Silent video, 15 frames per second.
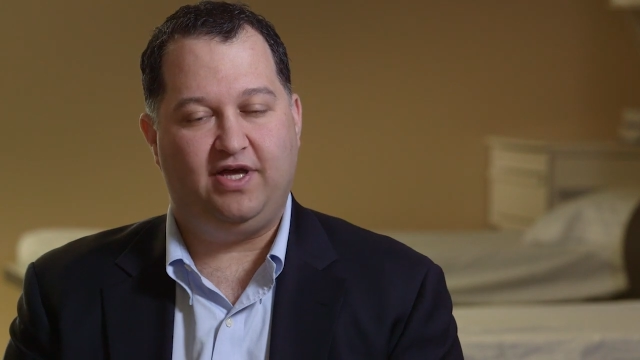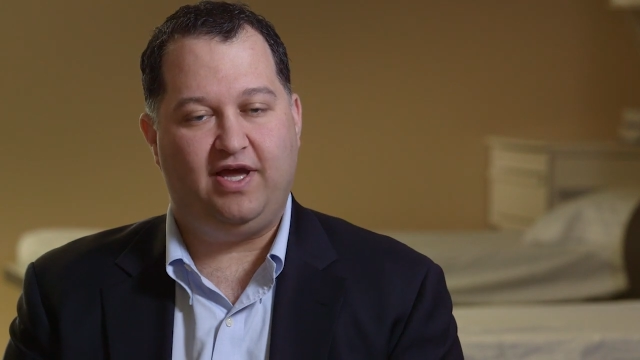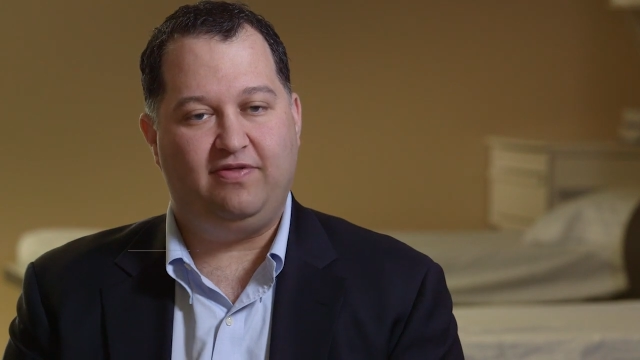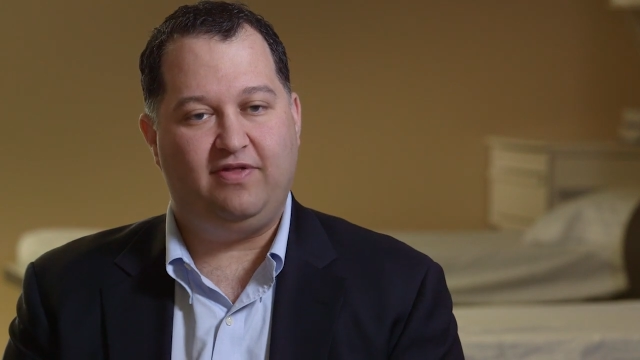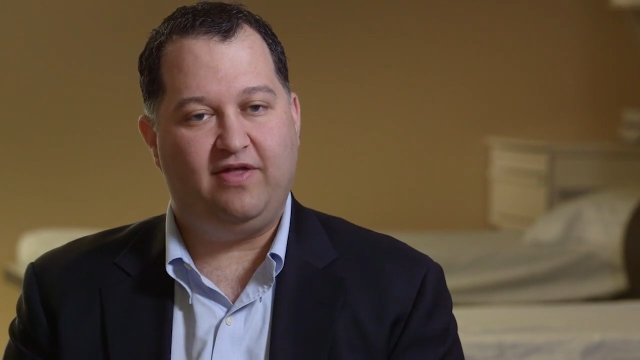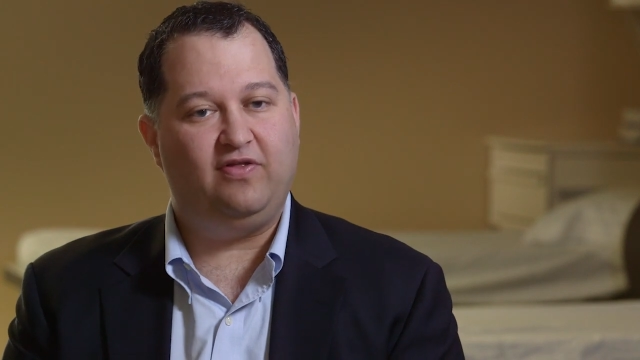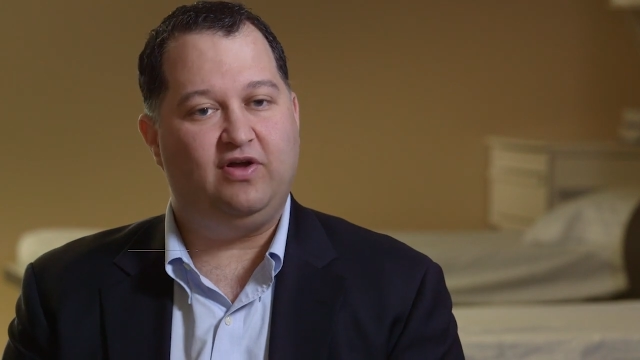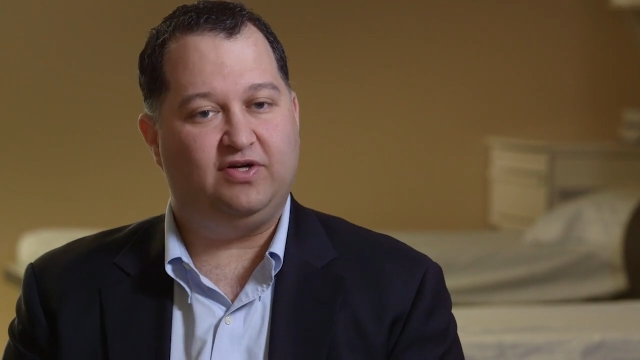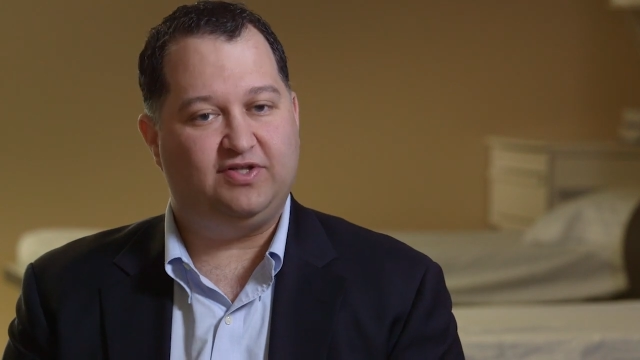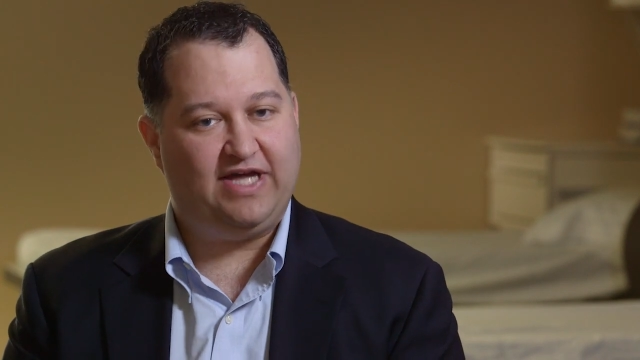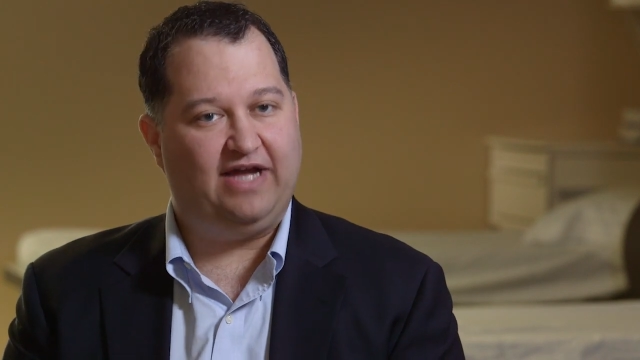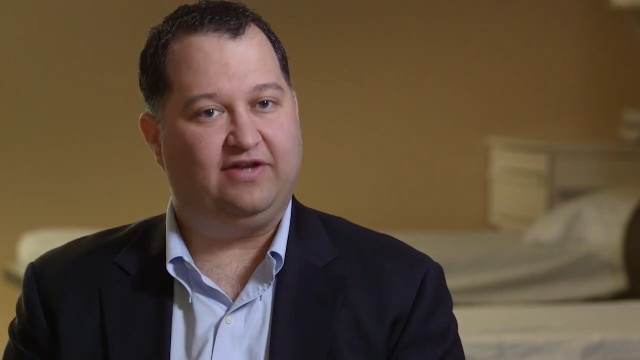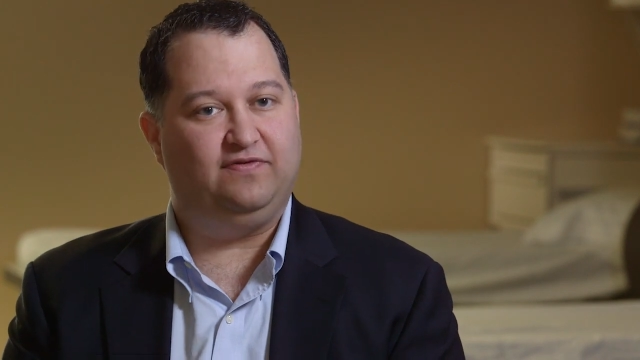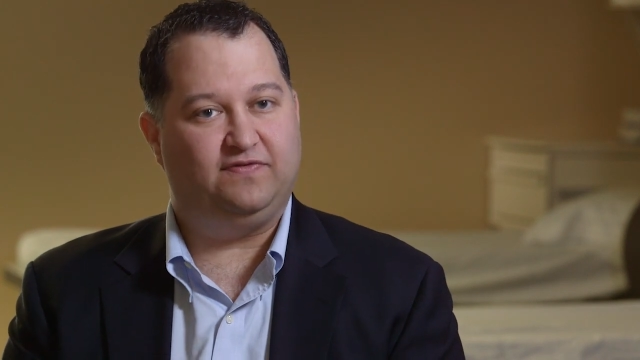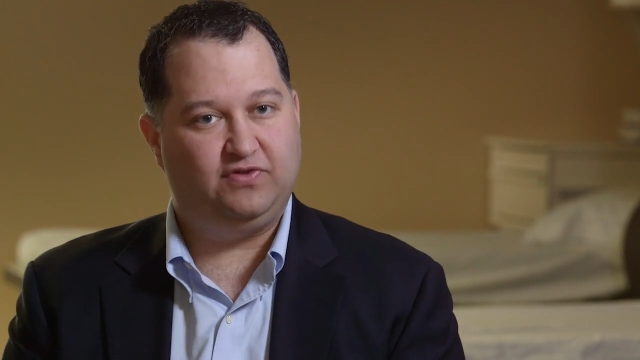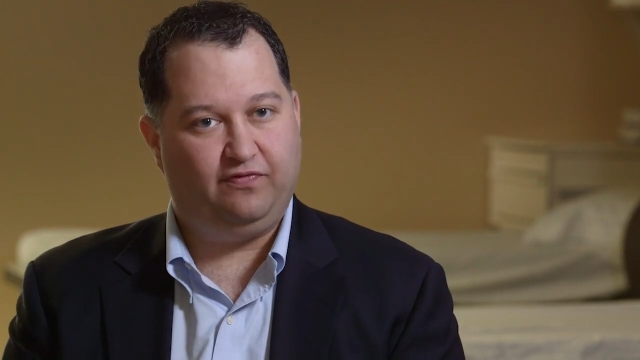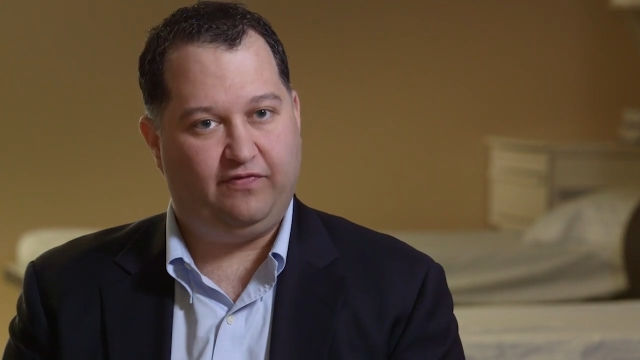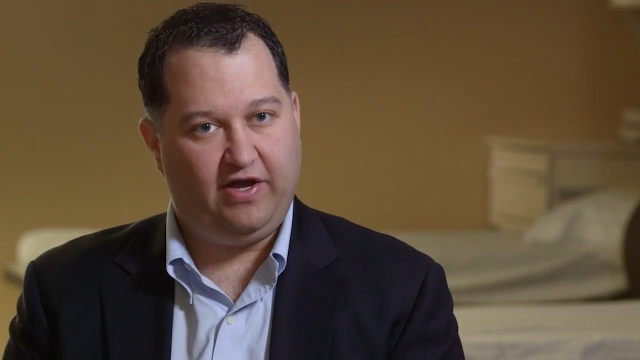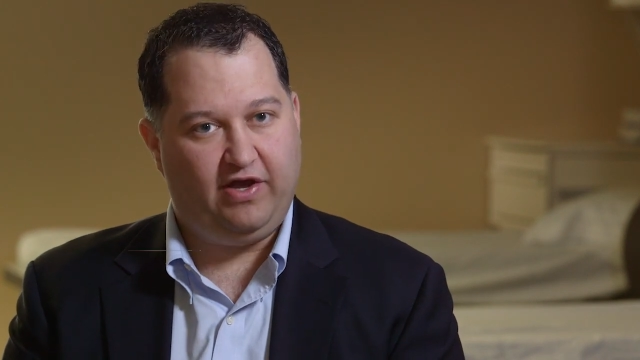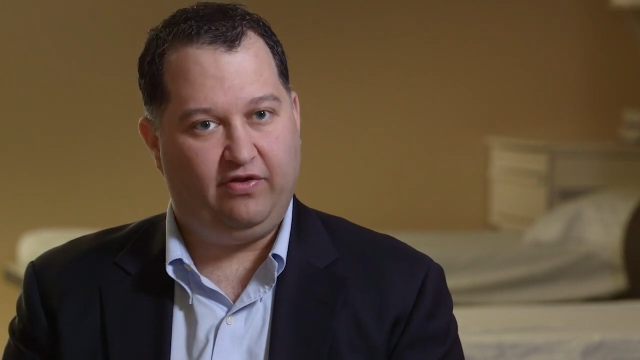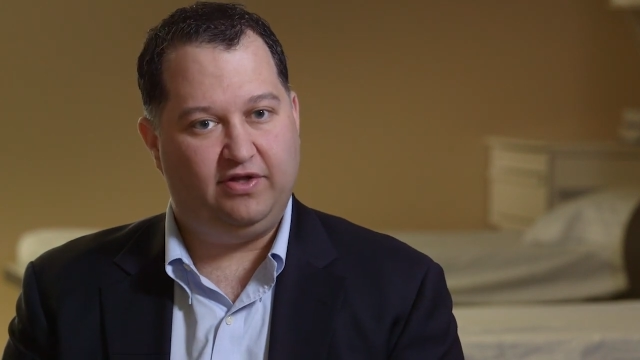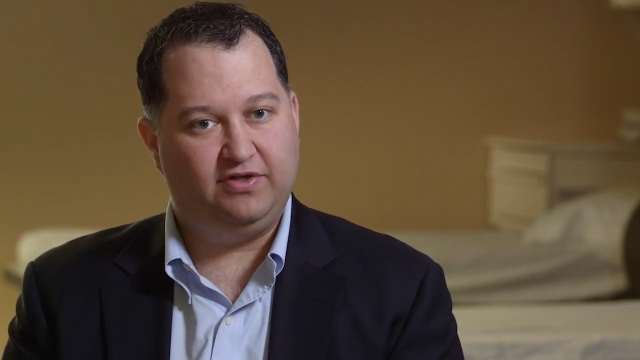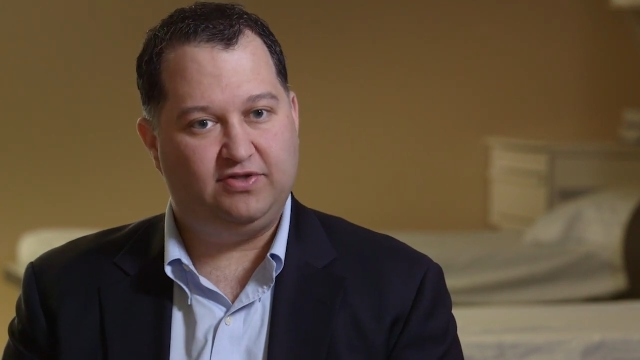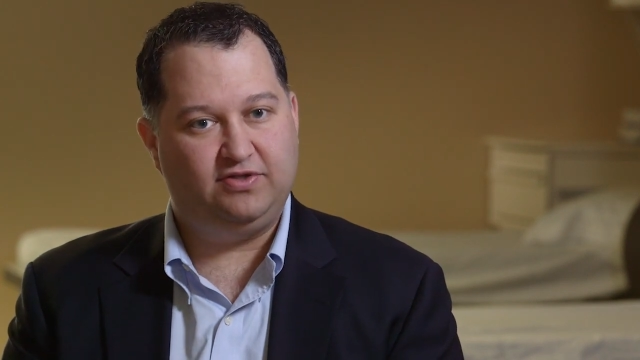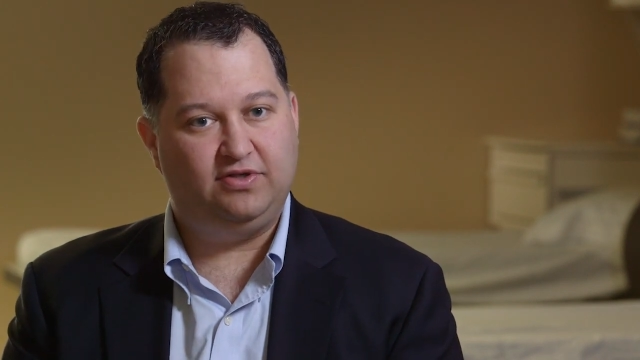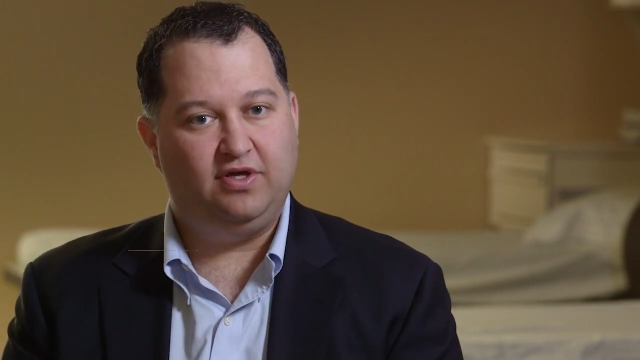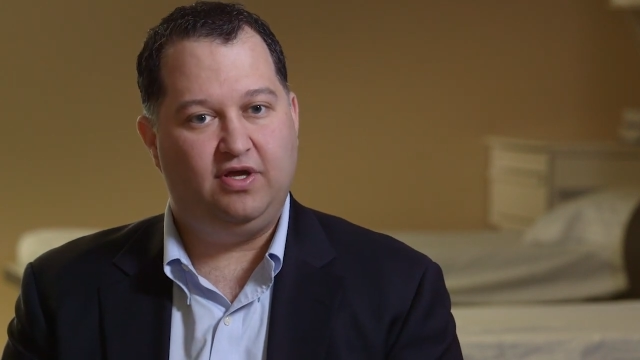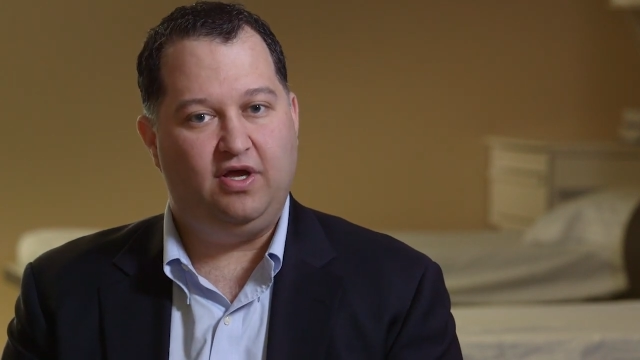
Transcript: And then there's active surveillance.